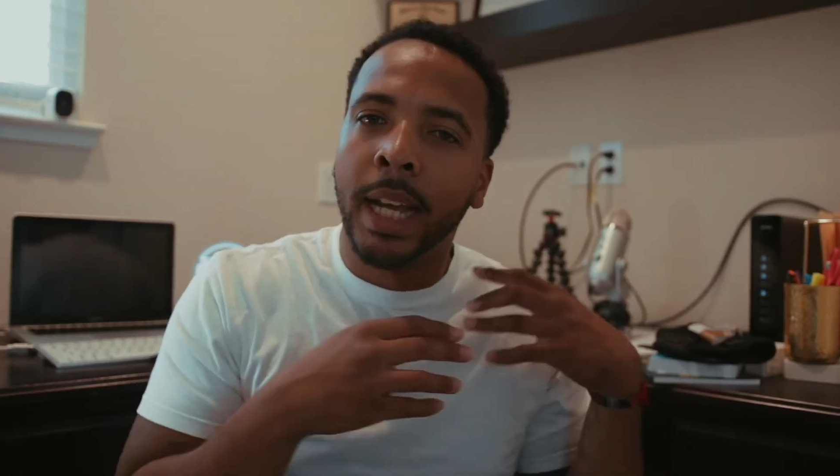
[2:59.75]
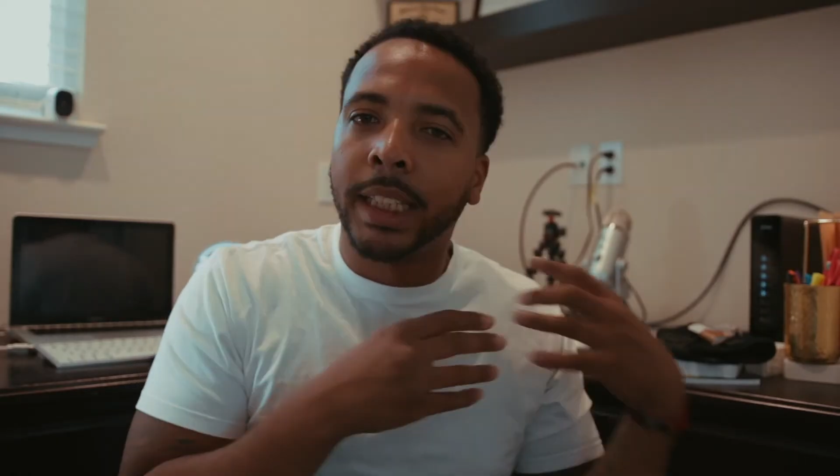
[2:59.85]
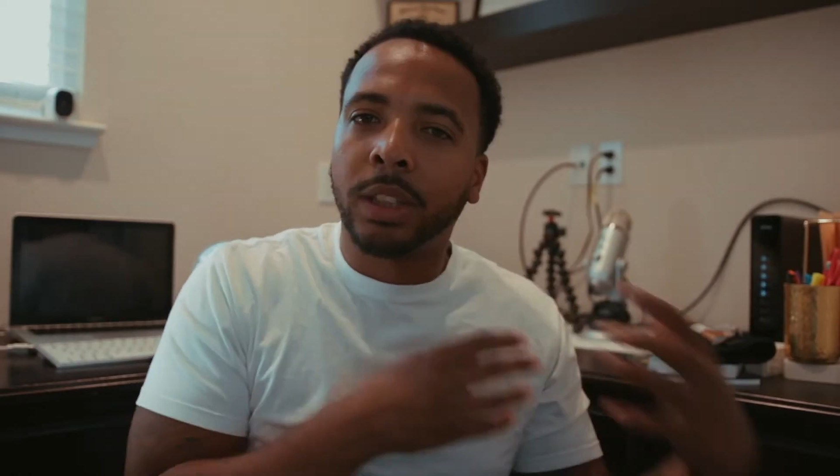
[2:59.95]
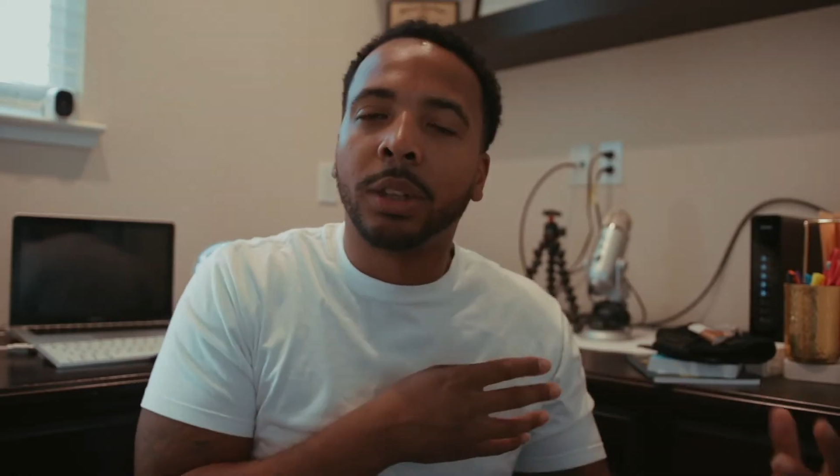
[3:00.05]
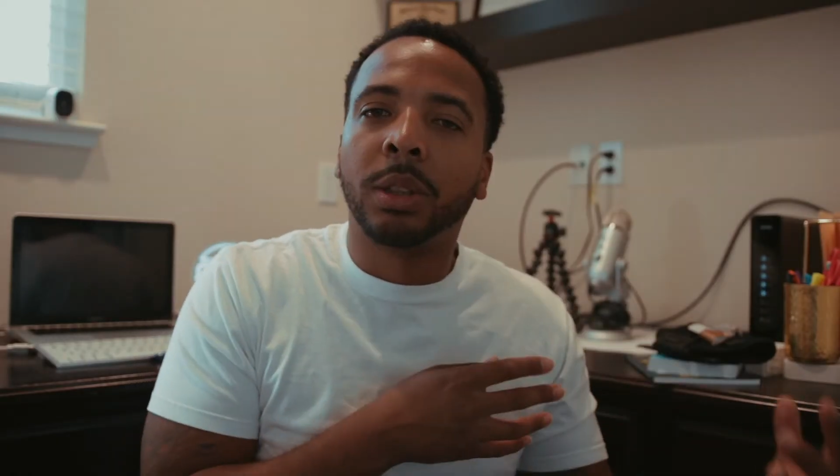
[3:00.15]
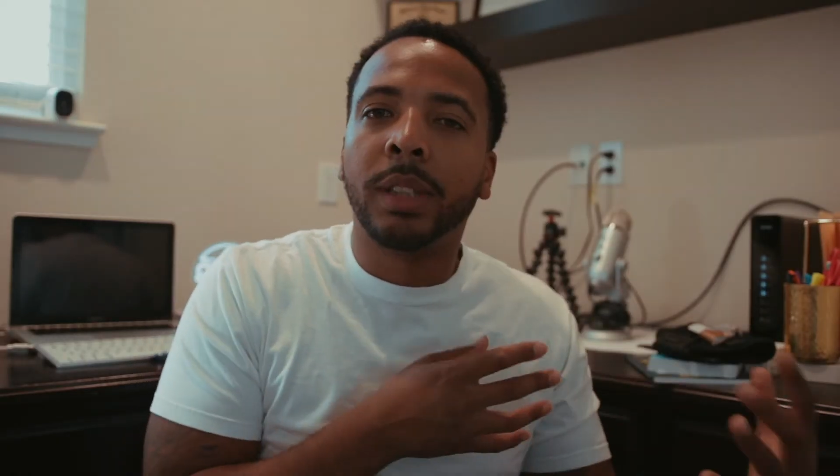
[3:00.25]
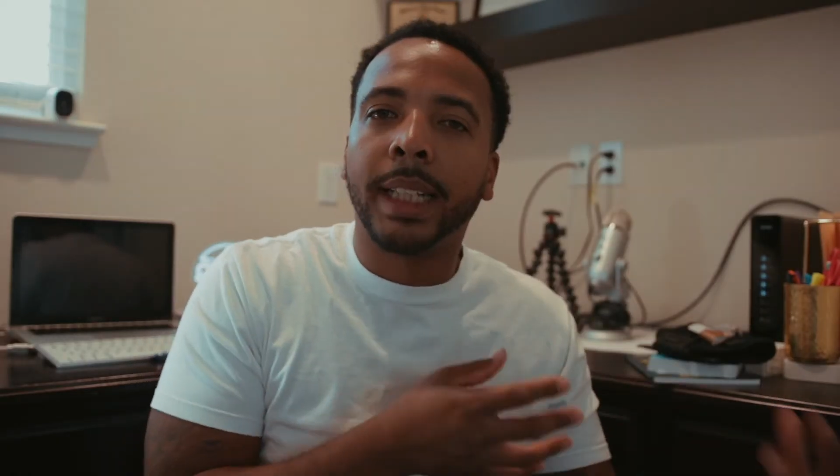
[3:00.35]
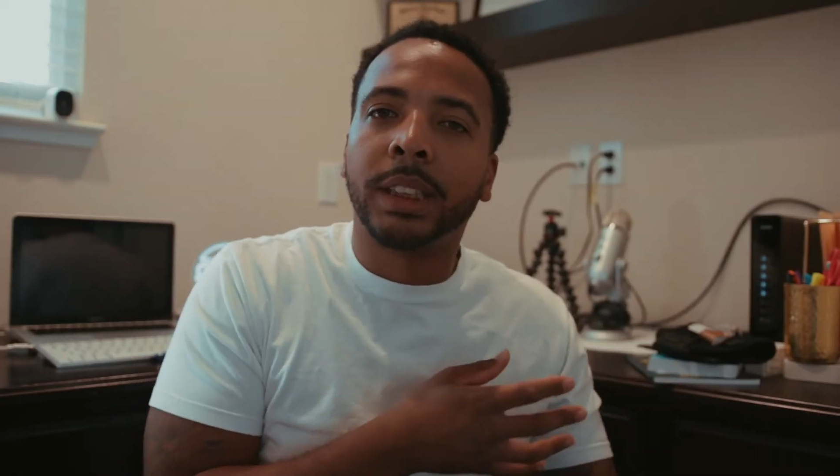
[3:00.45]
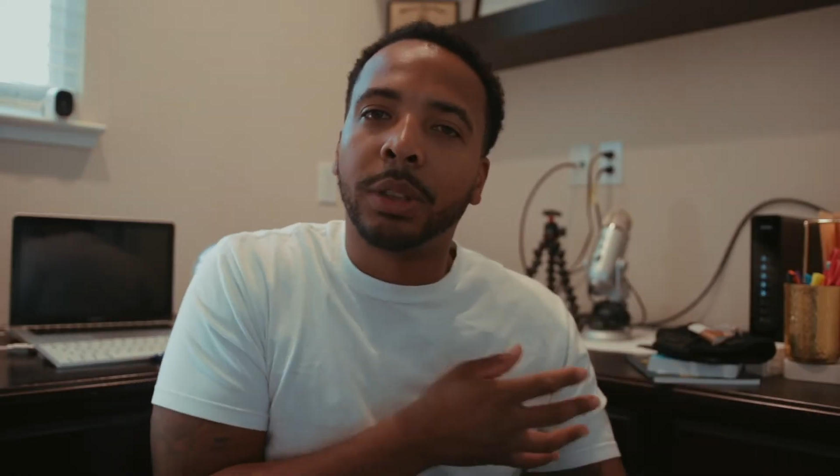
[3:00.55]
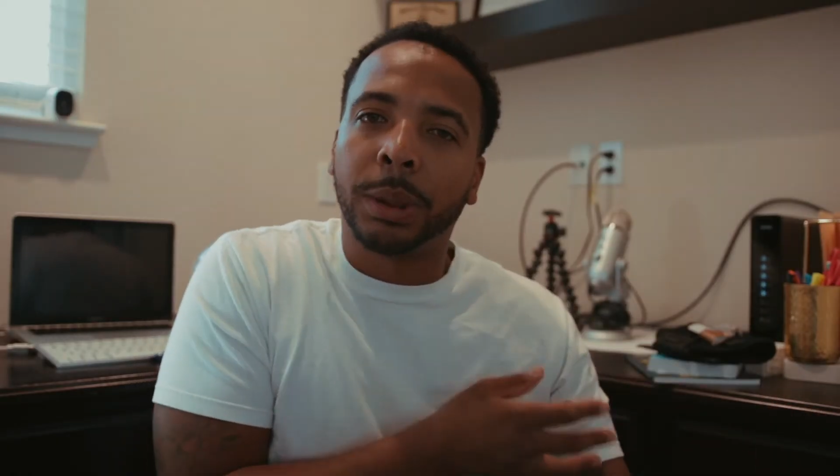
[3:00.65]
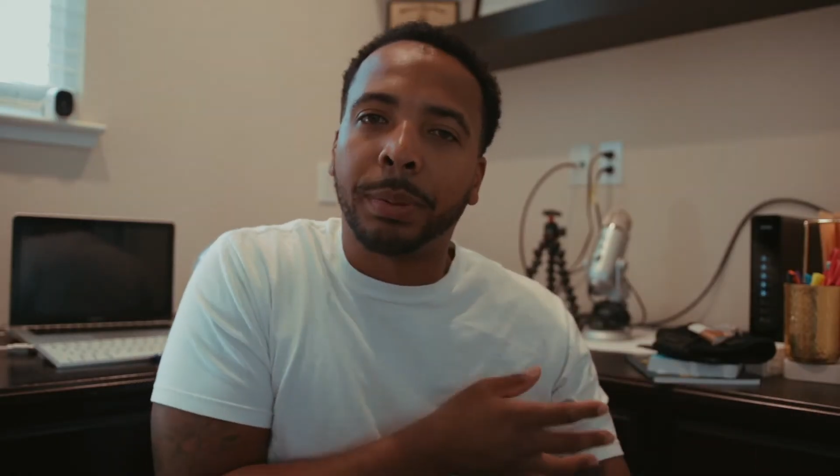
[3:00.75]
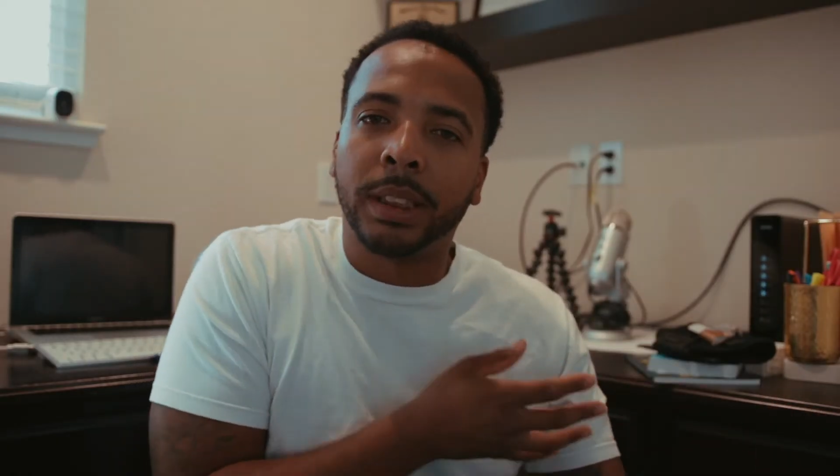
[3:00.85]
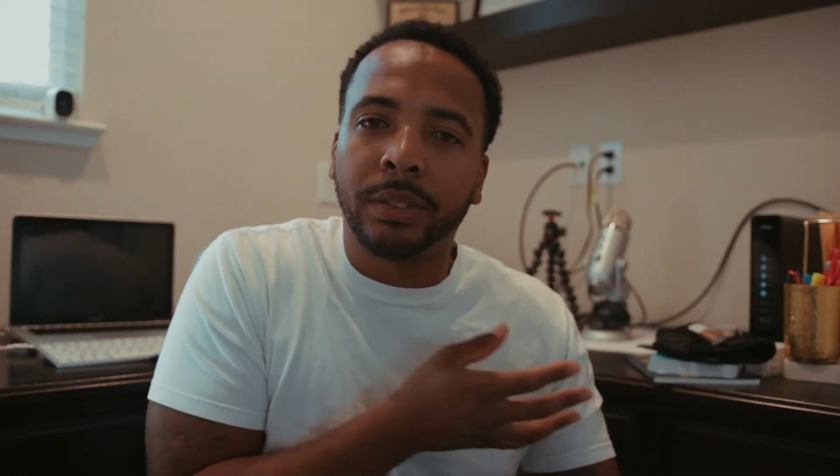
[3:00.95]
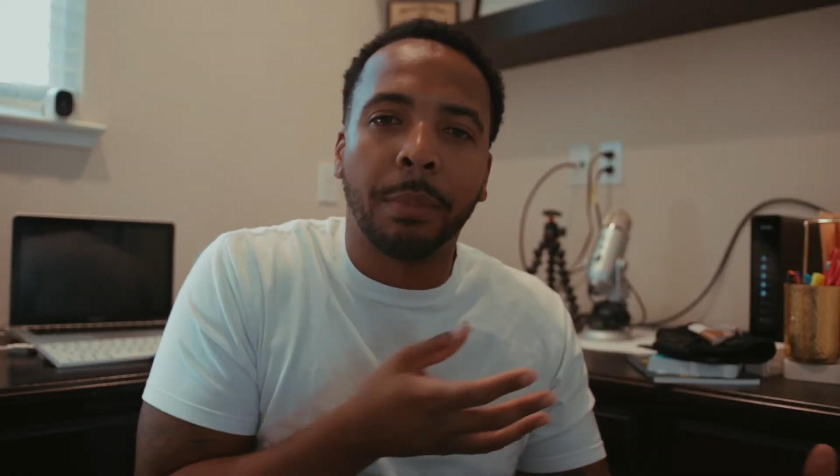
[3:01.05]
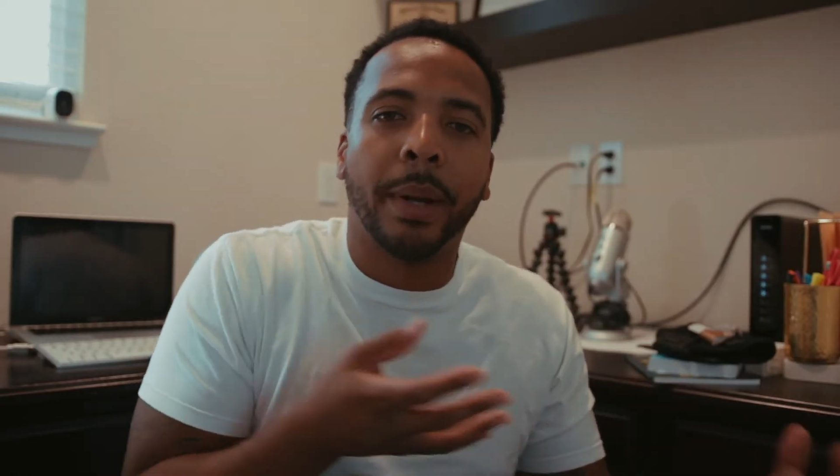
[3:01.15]
It's also not too
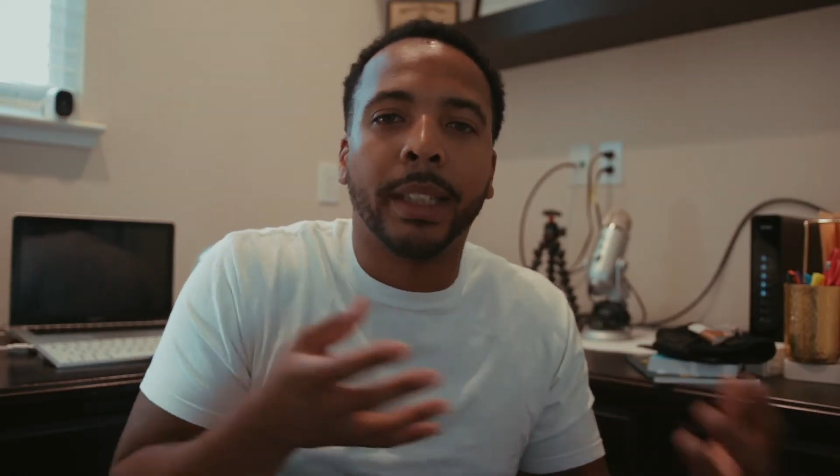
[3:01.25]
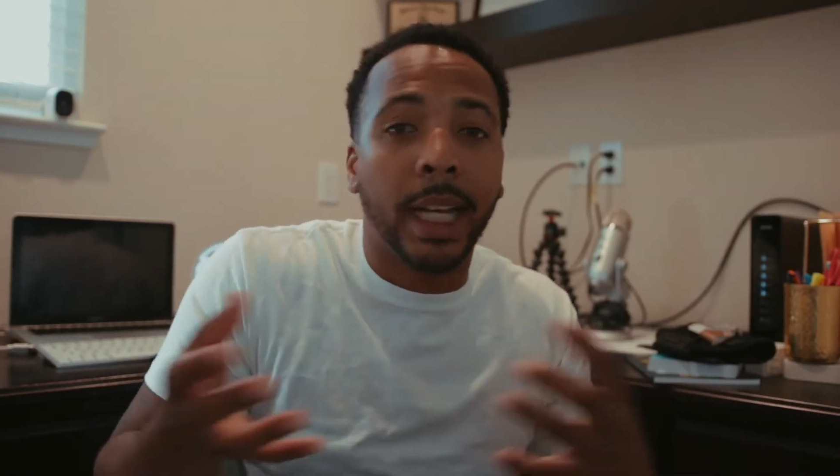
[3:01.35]
expensive compared